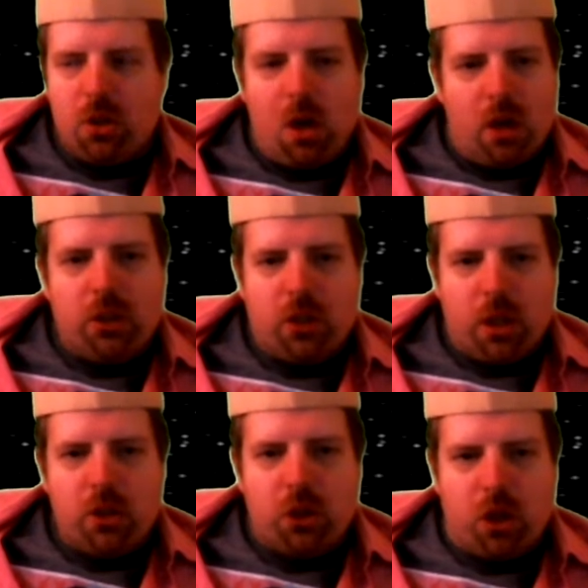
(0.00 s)
a
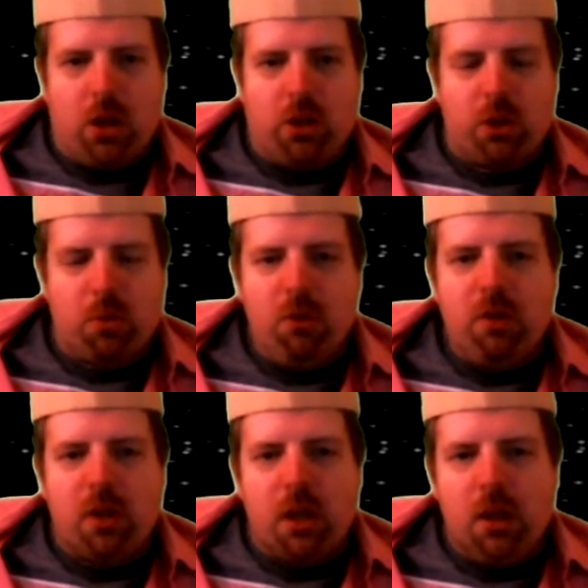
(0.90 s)
nonsense, childish
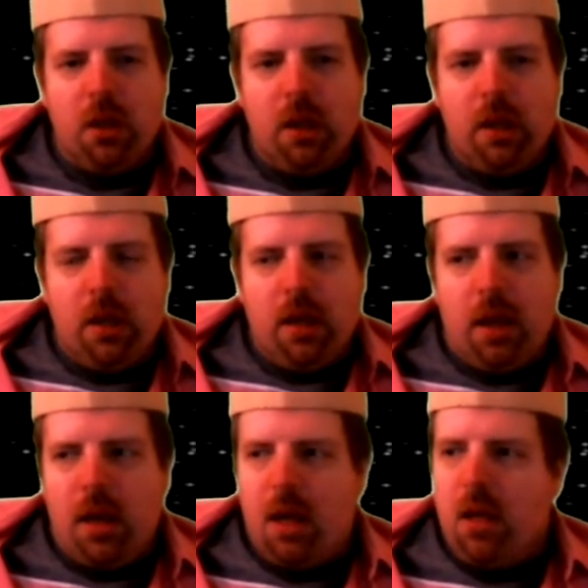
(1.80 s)
movie.
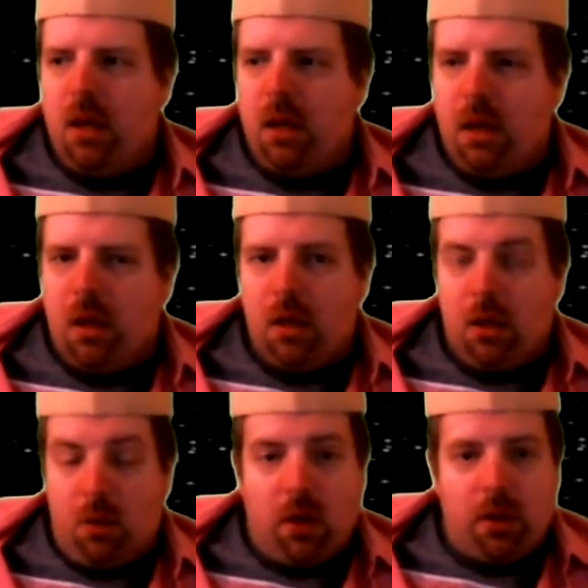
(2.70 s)
And, you
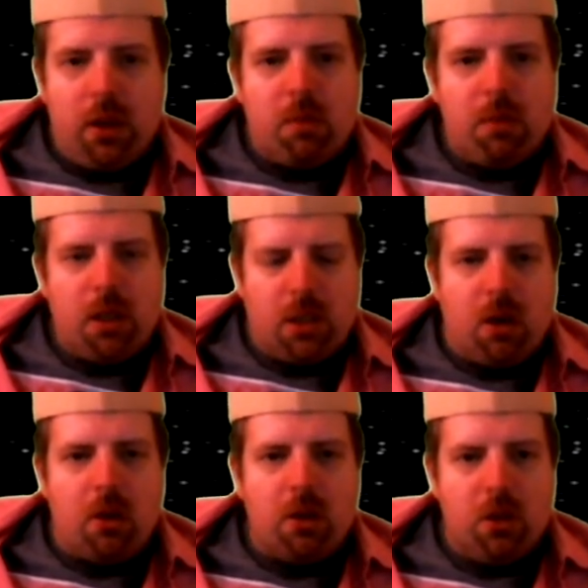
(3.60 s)
know, I think
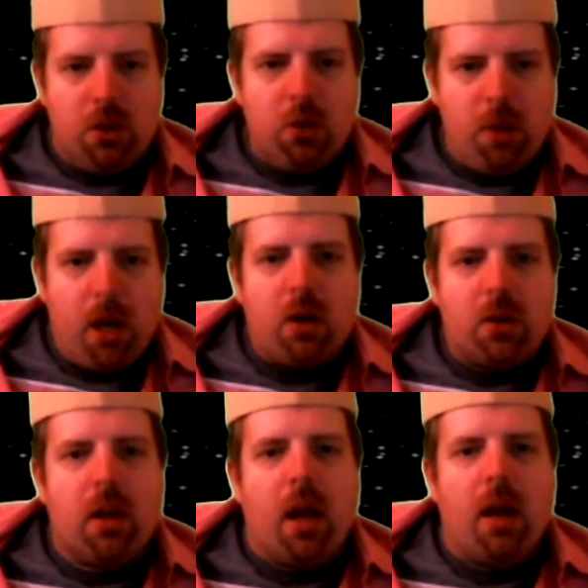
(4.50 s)
Mattel can do better
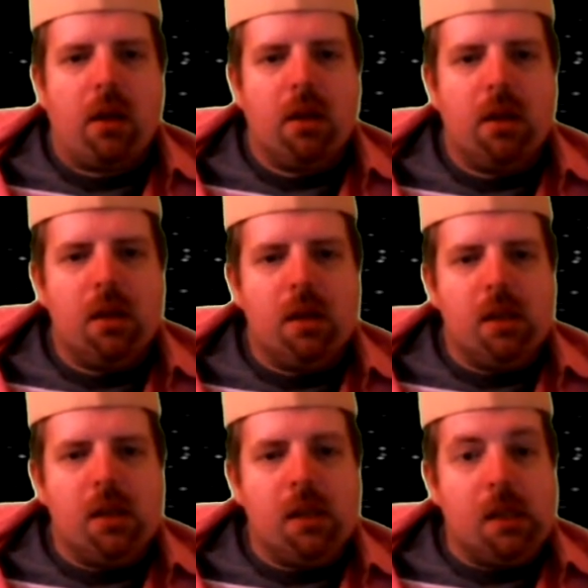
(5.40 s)
than that.
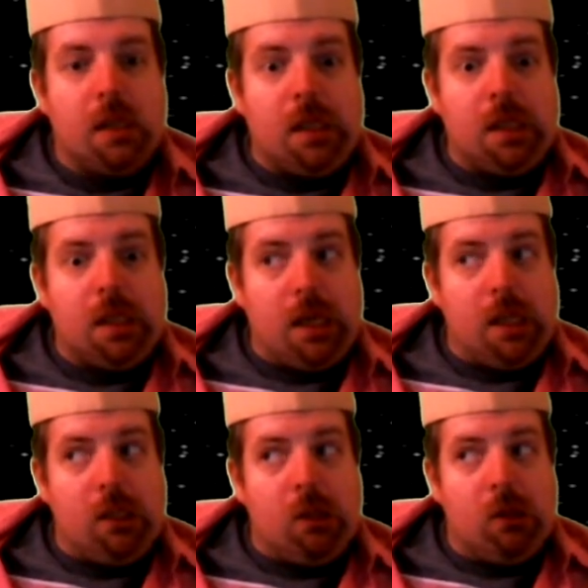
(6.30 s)
I
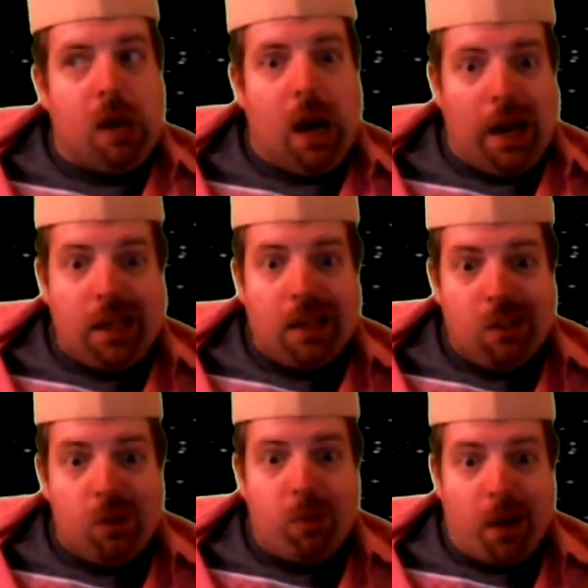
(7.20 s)
know I can
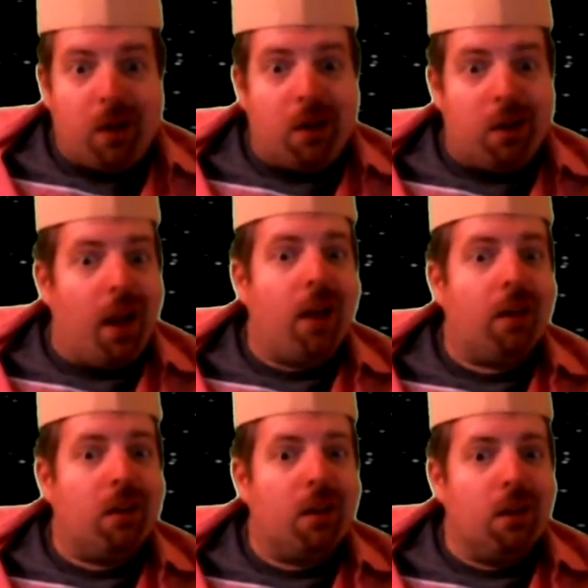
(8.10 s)
do better than
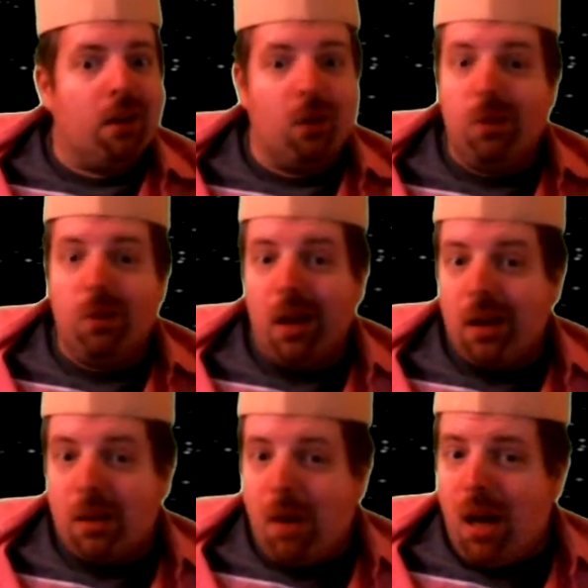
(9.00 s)
that. And who the
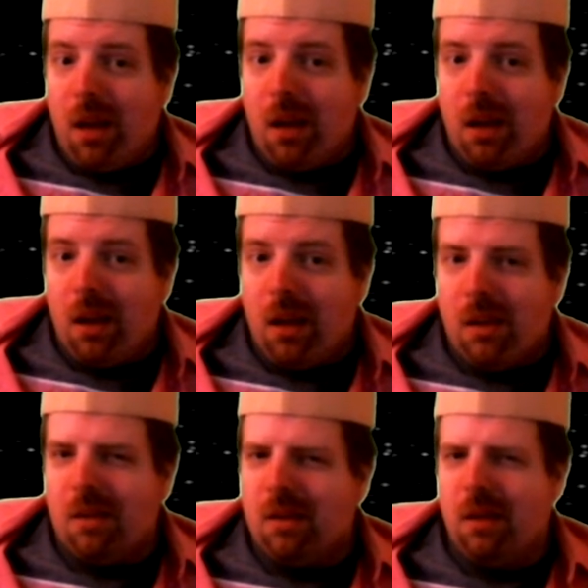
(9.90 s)
heck am I?
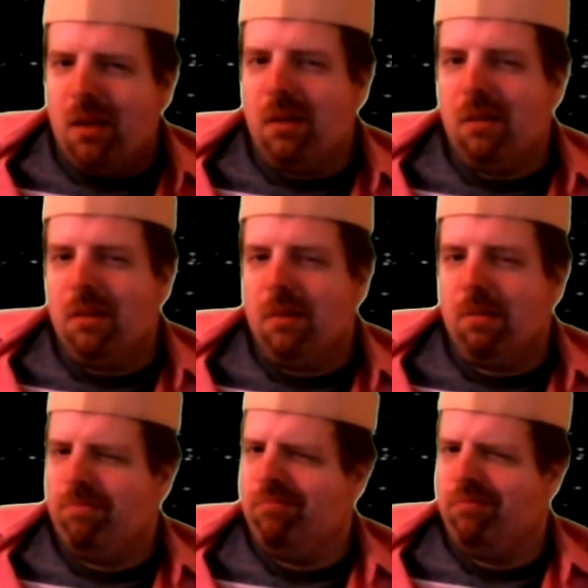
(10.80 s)
You know,
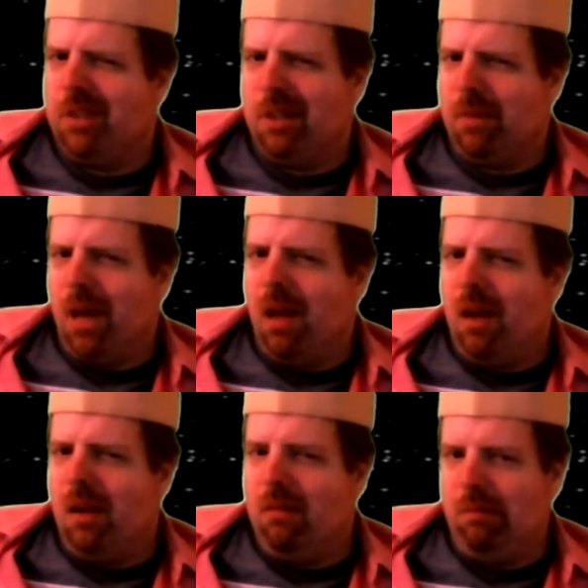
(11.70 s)
some
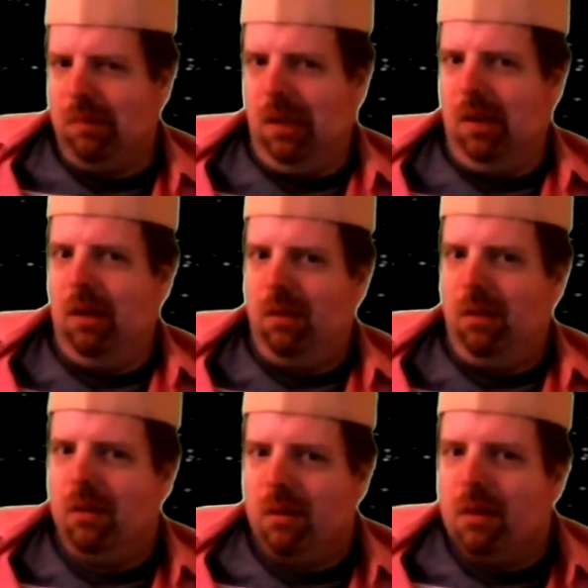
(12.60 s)
guy? Yeah.
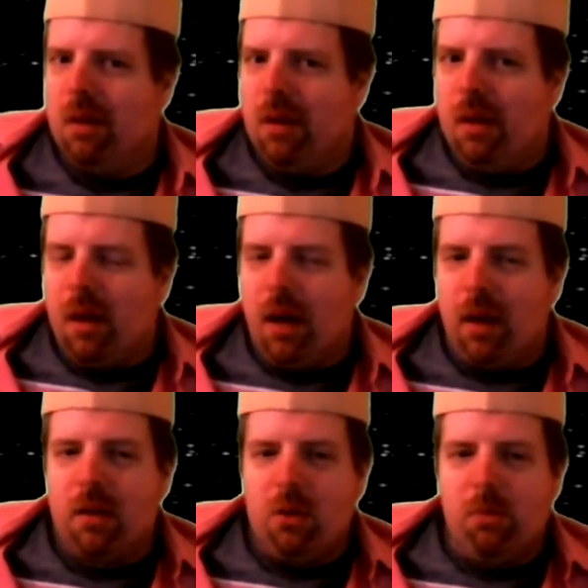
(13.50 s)
I
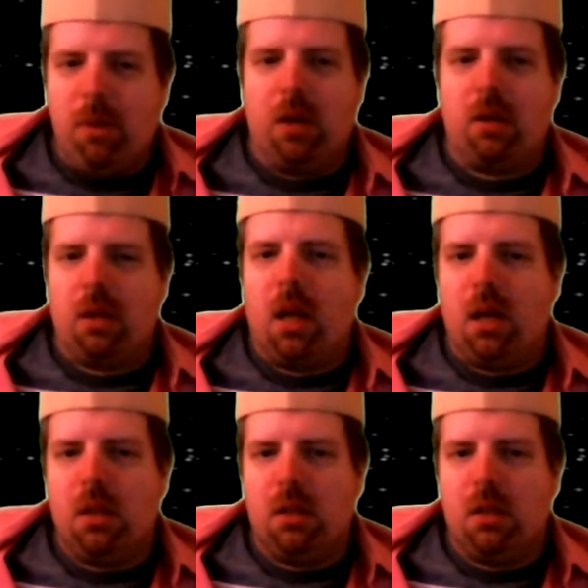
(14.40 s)
can do better than that.